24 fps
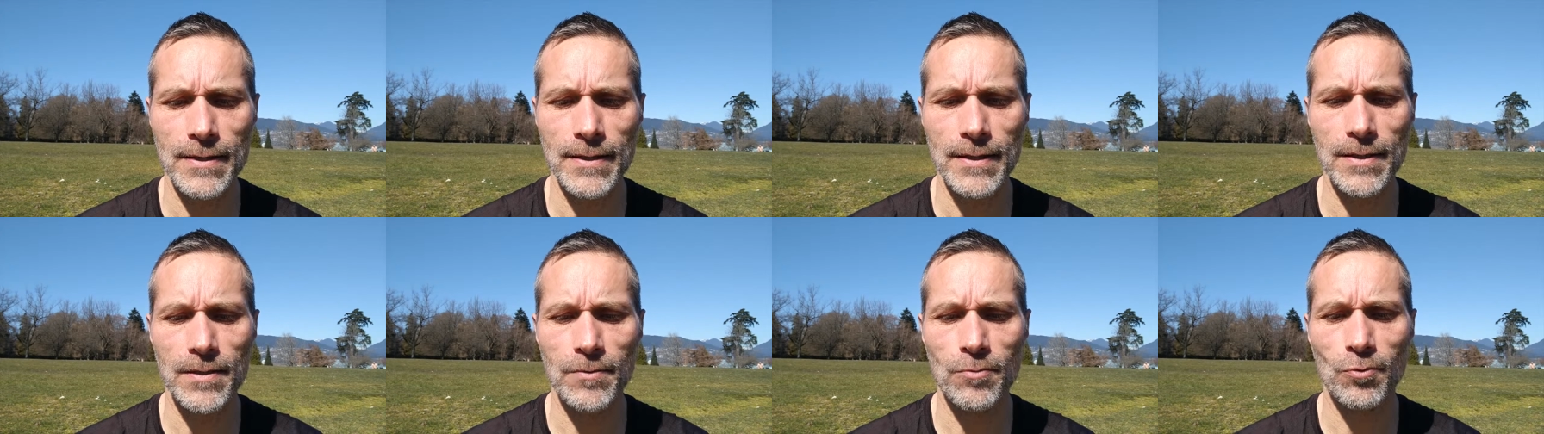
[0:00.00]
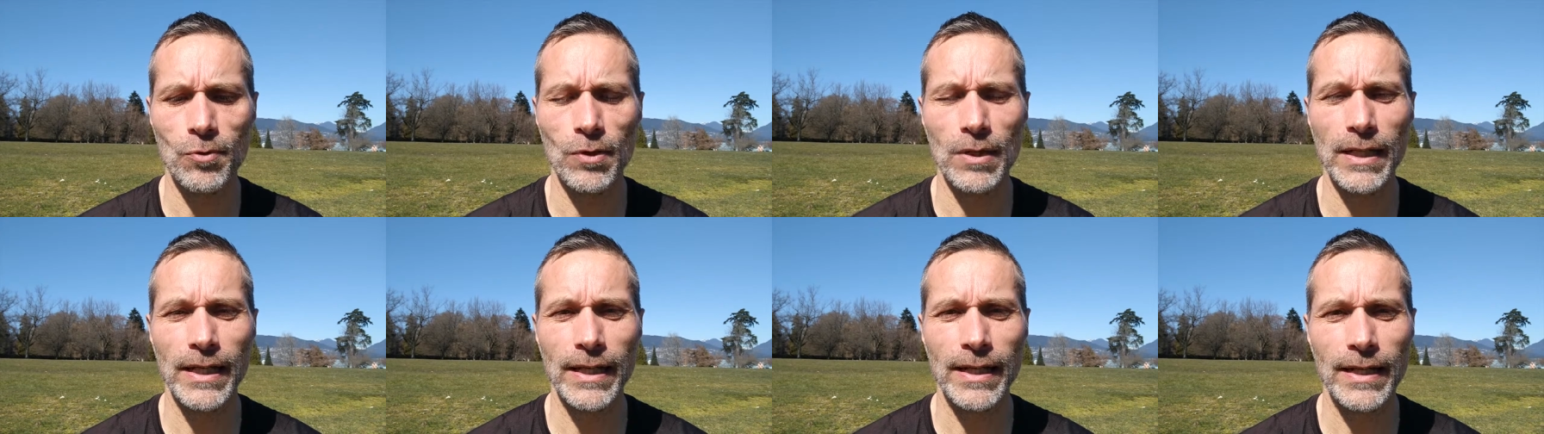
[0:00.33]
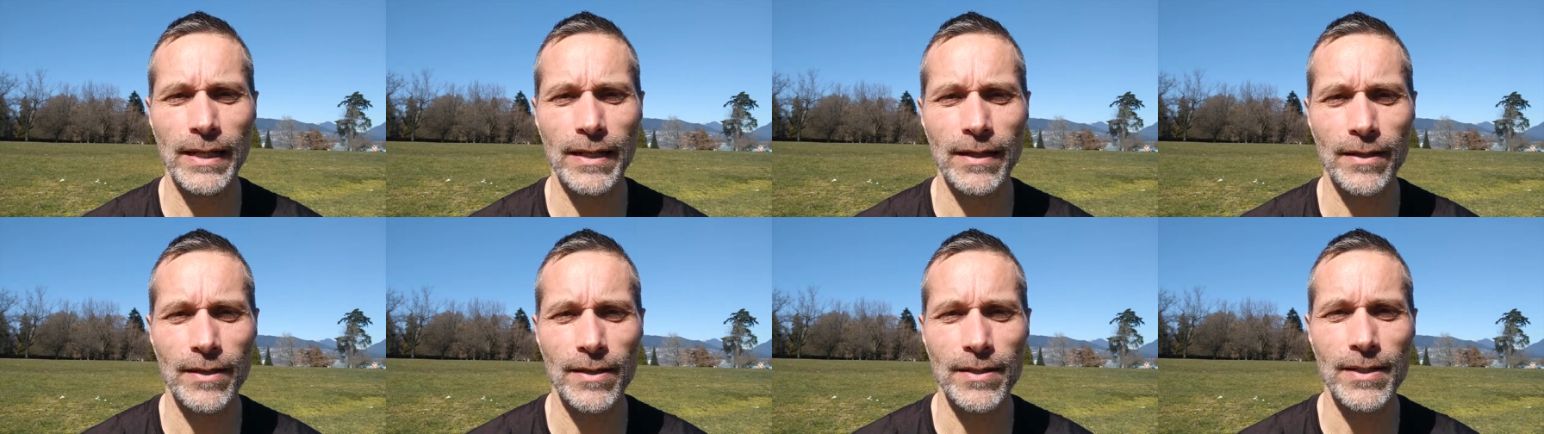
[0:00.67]
is really
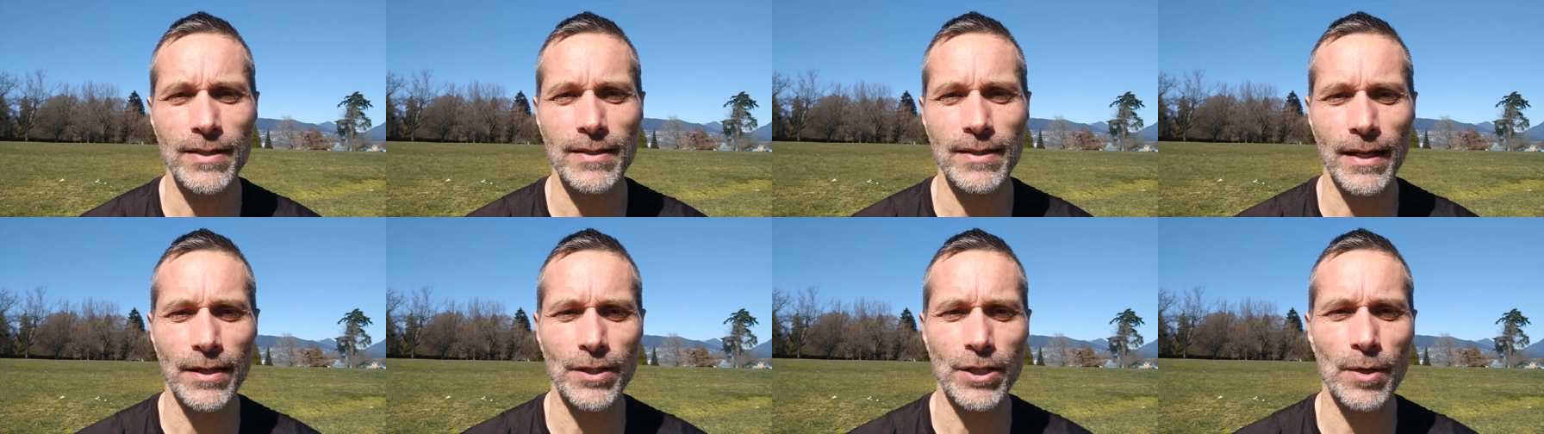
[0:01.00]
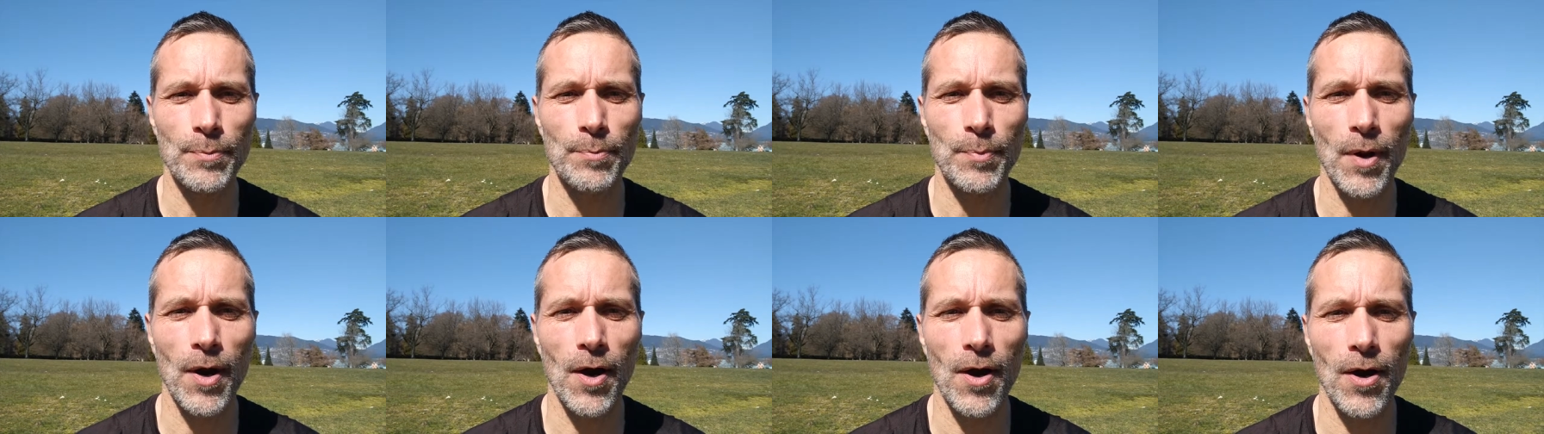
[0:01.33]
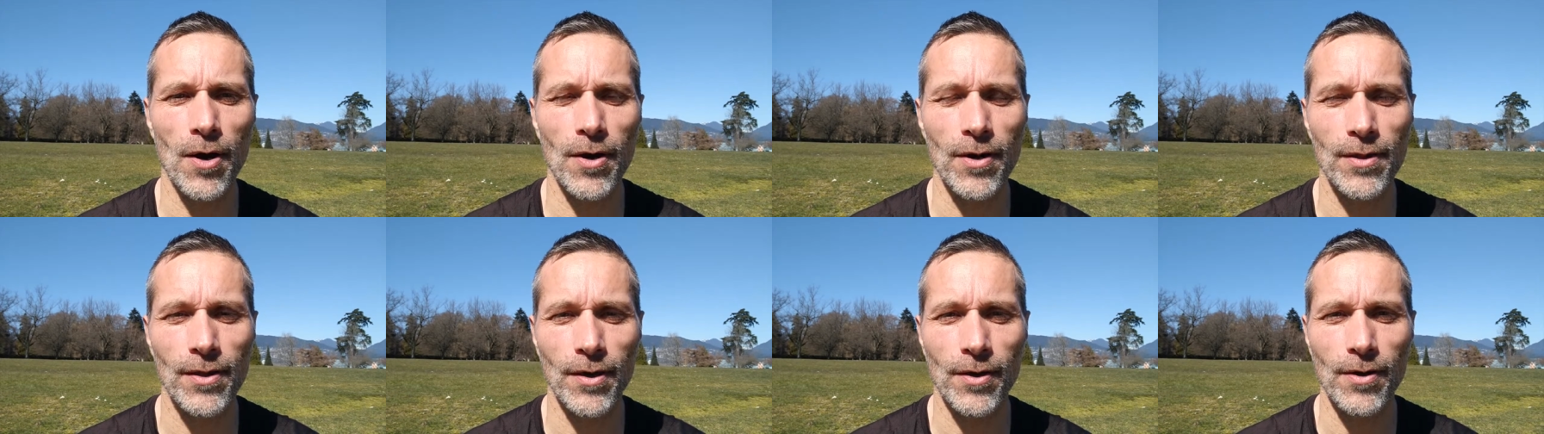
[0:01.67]
key. This is actually
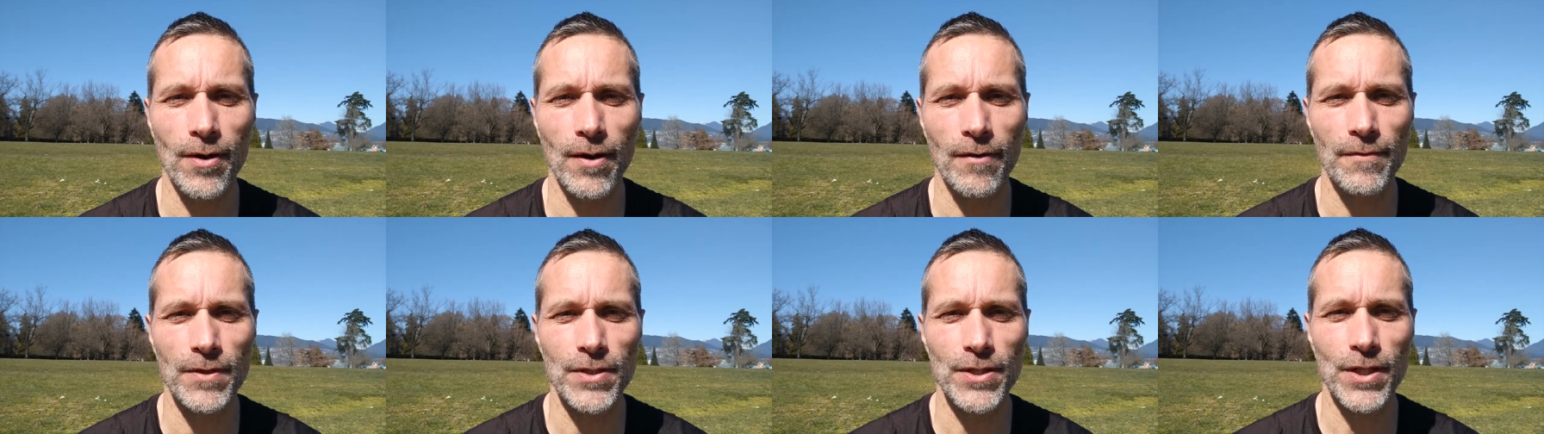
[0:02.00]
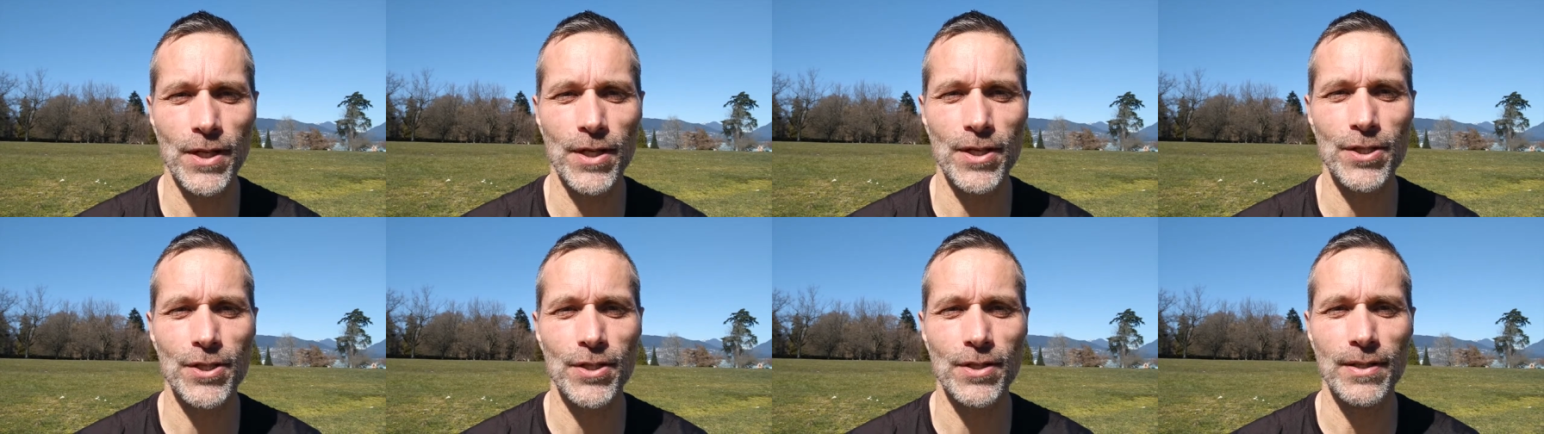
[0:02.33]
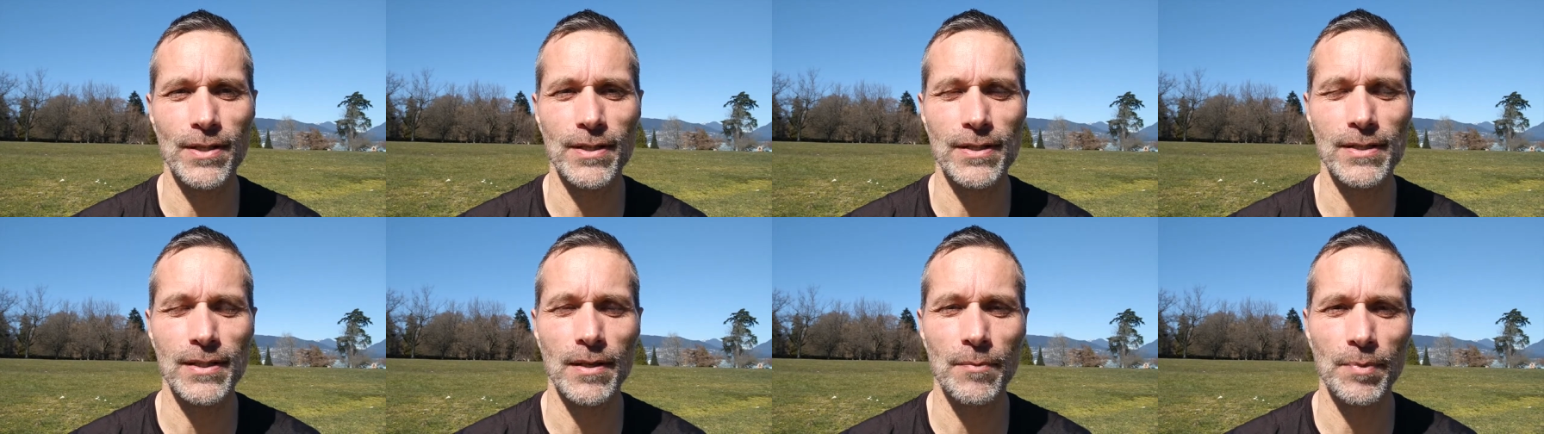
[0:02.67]
part of the conversation.
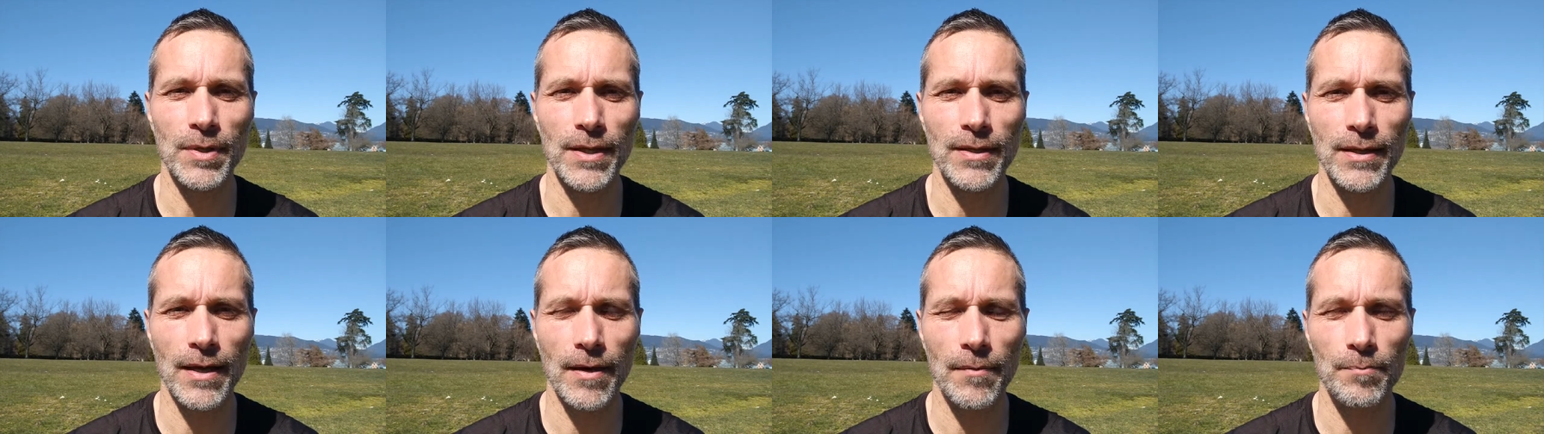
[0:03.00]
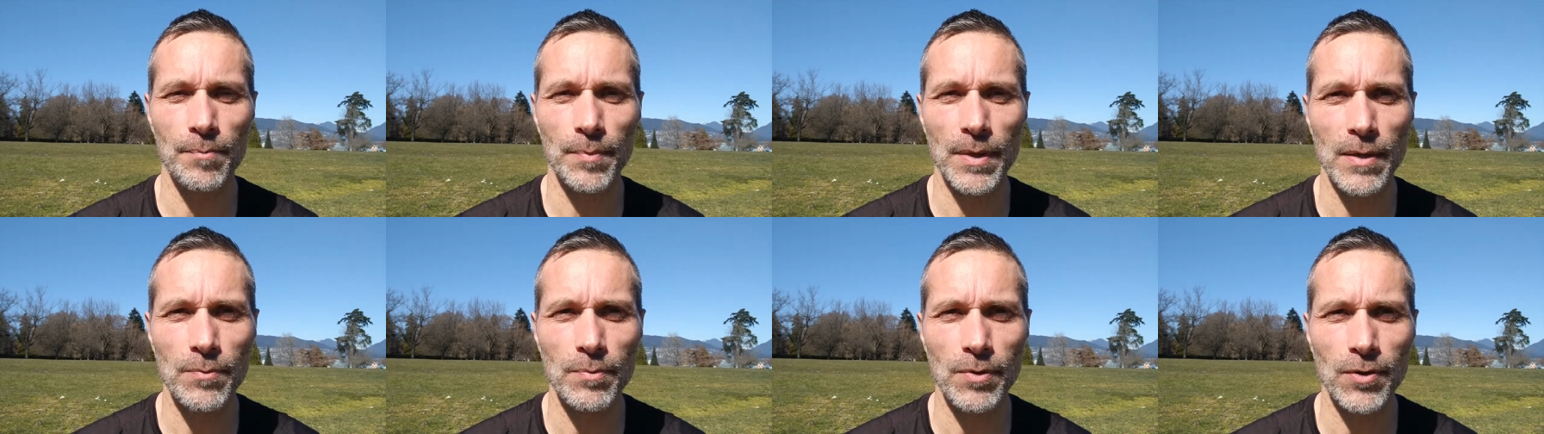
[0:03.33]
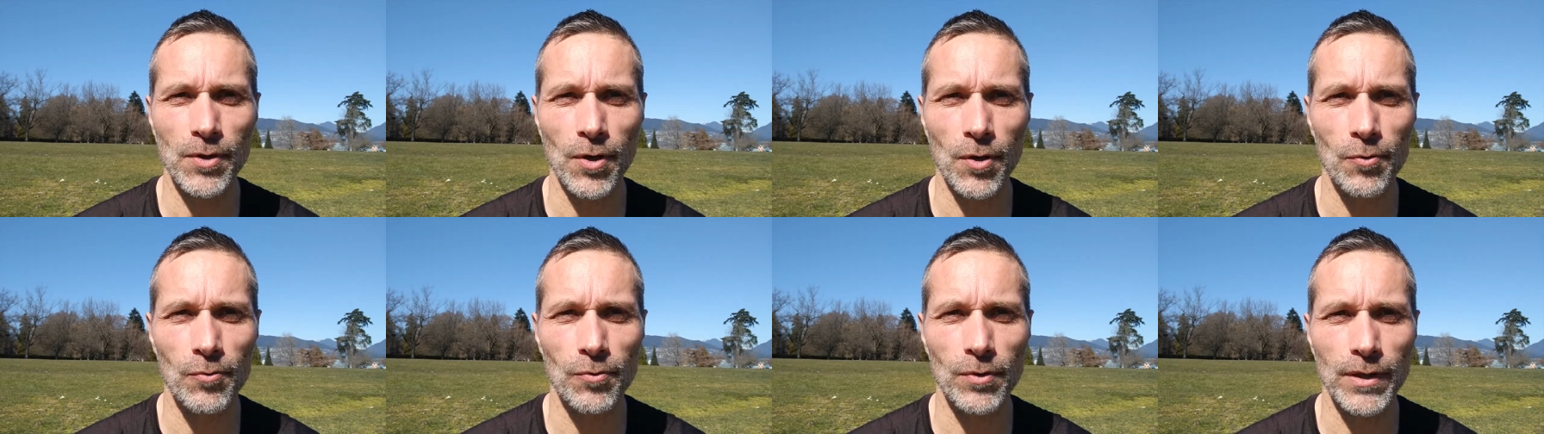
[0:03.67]
It's something that people
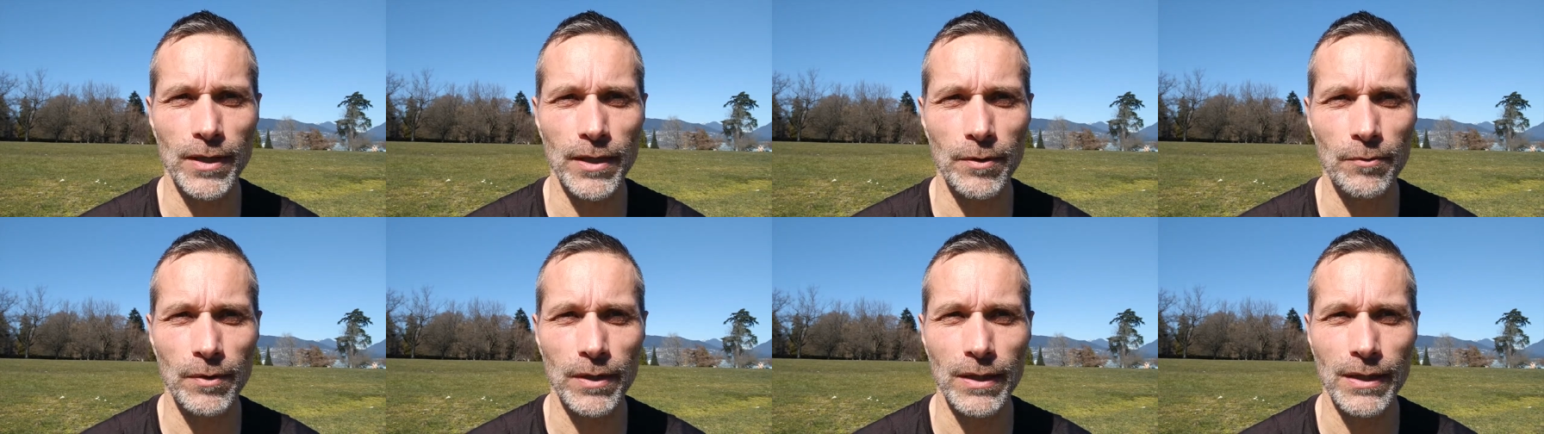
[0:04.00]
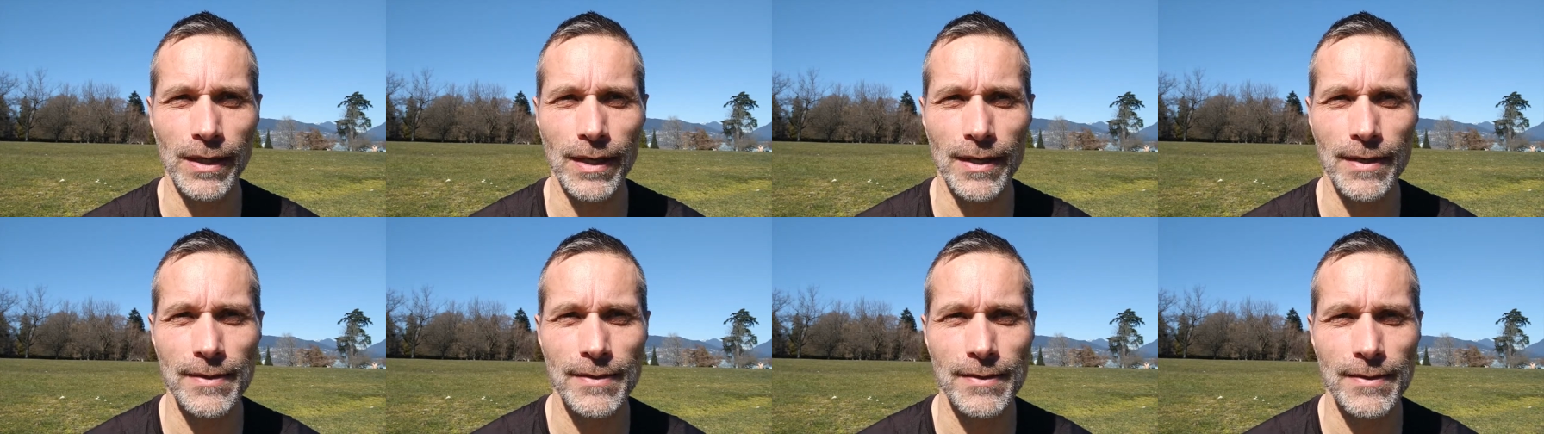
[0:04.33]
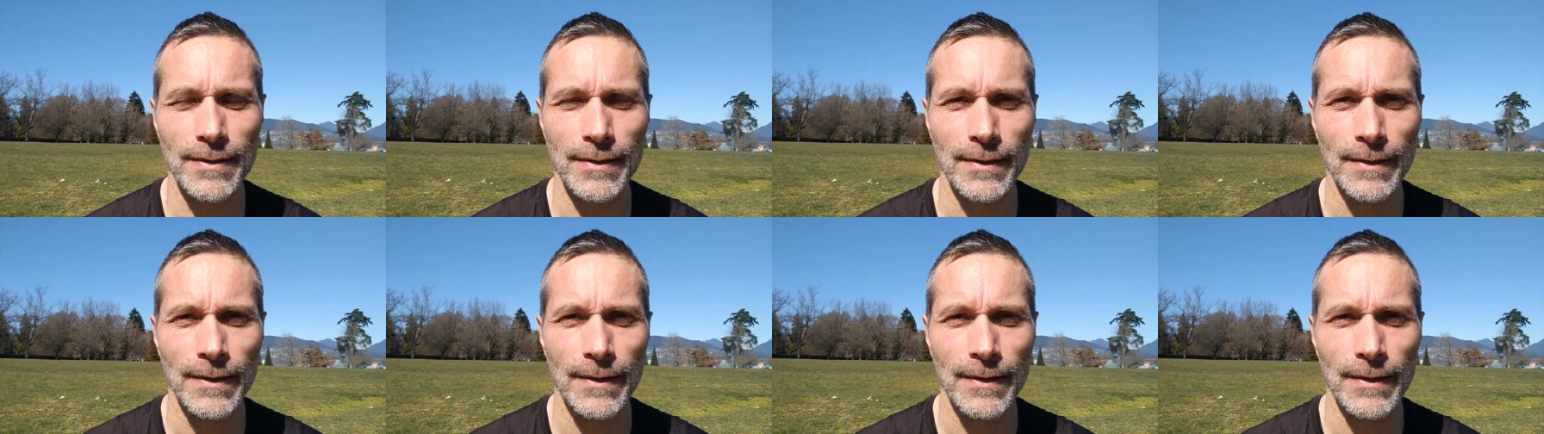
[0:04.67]
don't really realize.